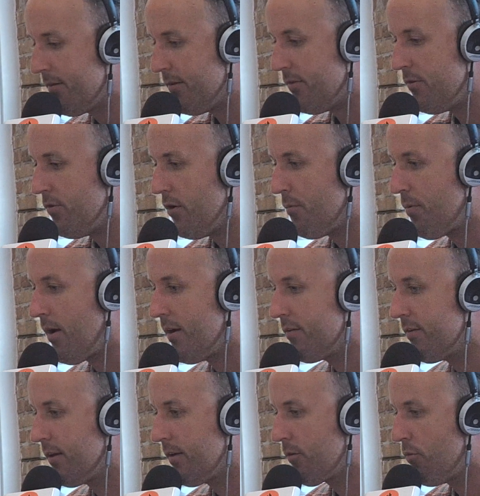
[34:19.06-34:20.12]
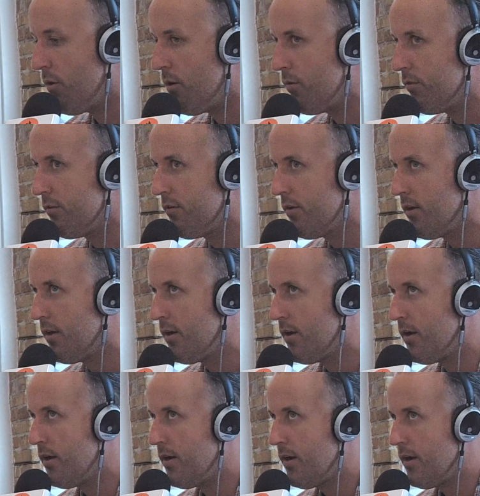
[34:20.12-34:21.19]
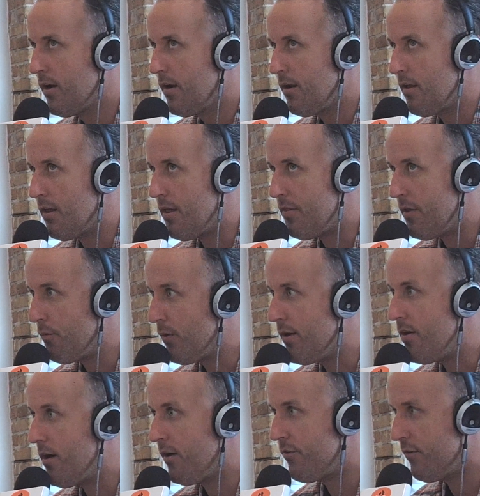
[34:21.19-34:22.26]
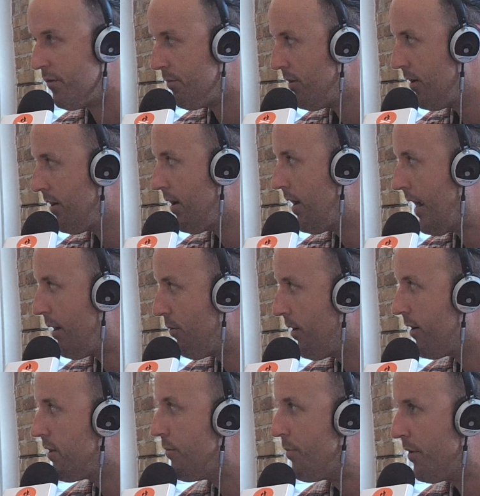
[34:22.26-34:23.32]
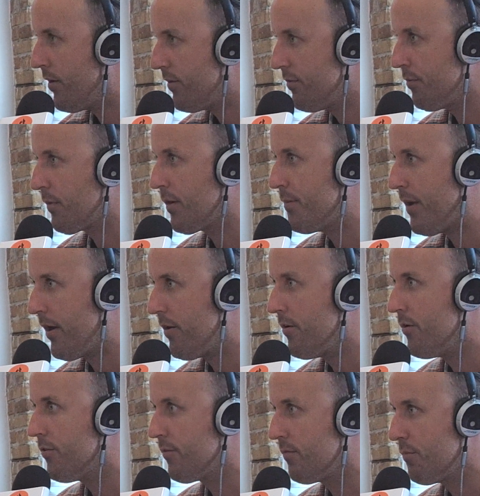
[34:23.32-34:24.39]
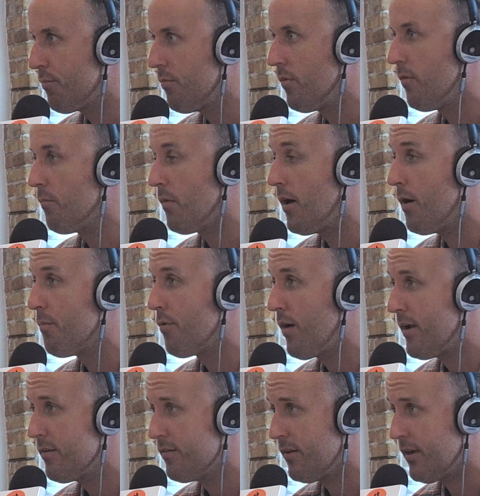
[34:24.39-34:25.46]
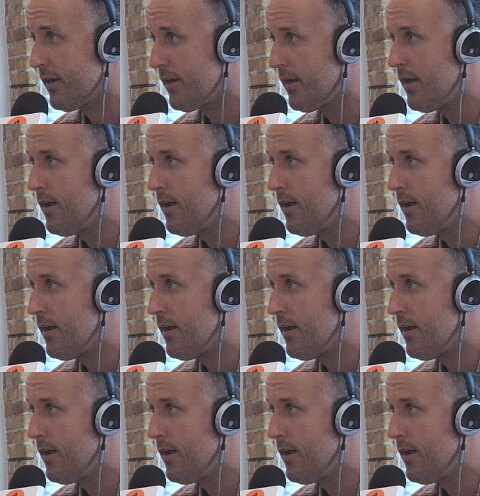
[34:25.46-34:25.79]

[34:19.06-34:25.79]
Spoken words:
to do their pricing and quotes. And then we nudge them, hey, why don't you put in some competitors' pricing?